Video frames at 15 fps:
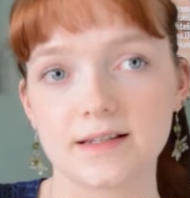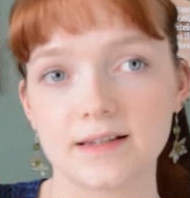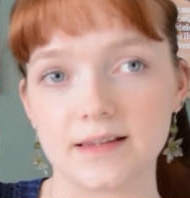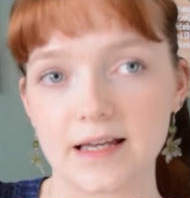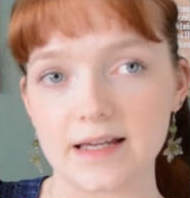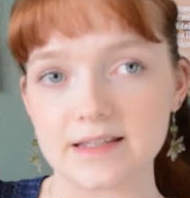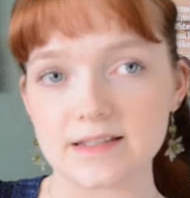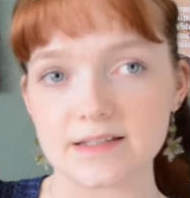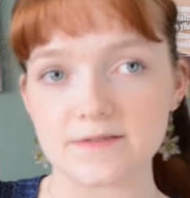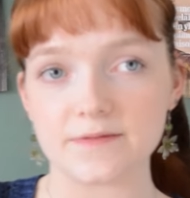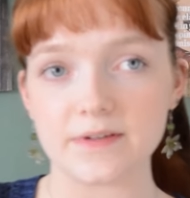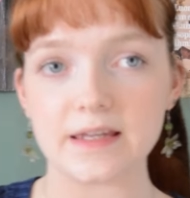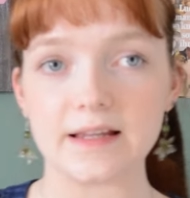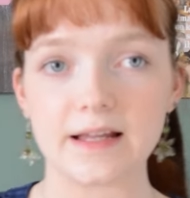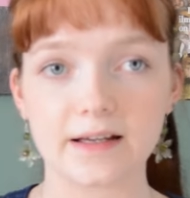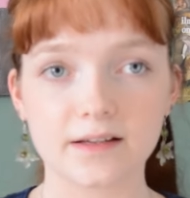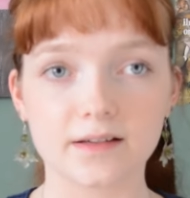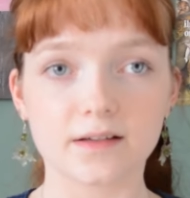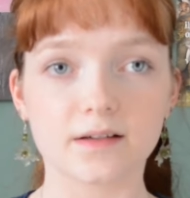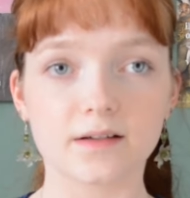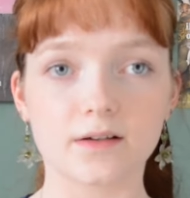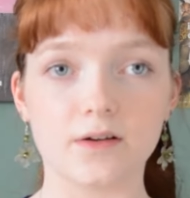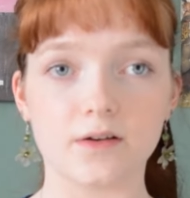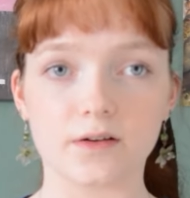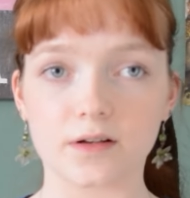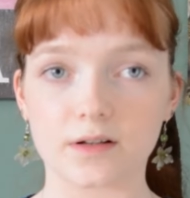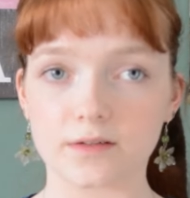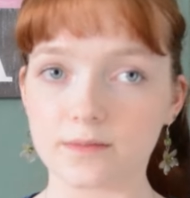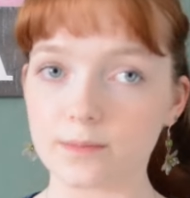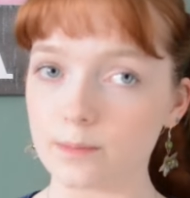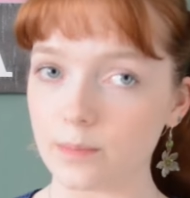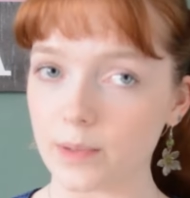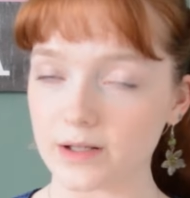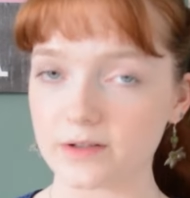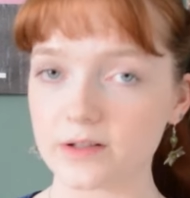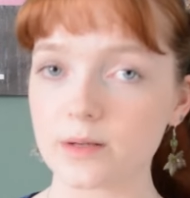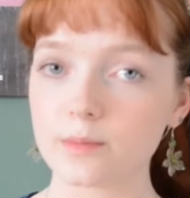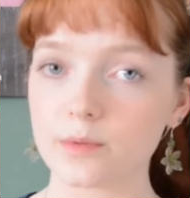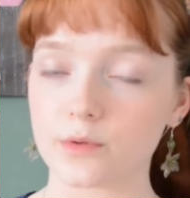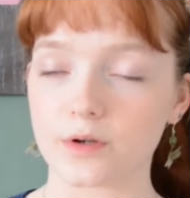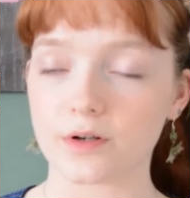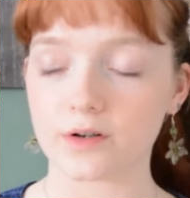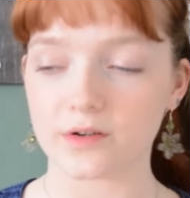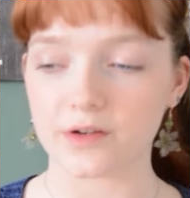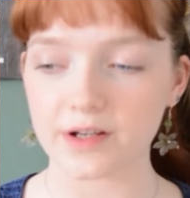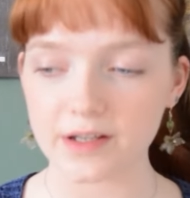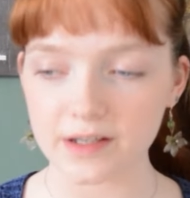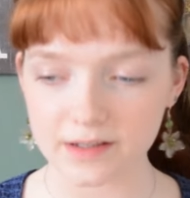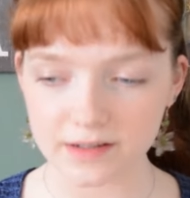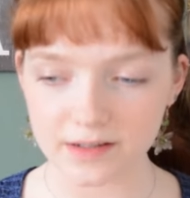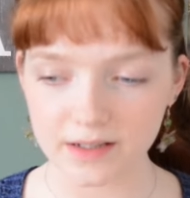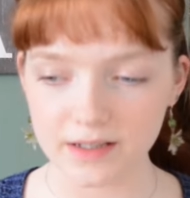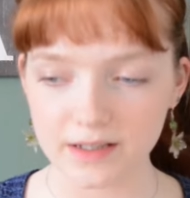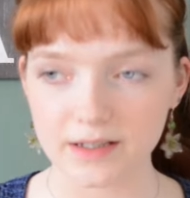lace v-neck kind of button up or a cardigan.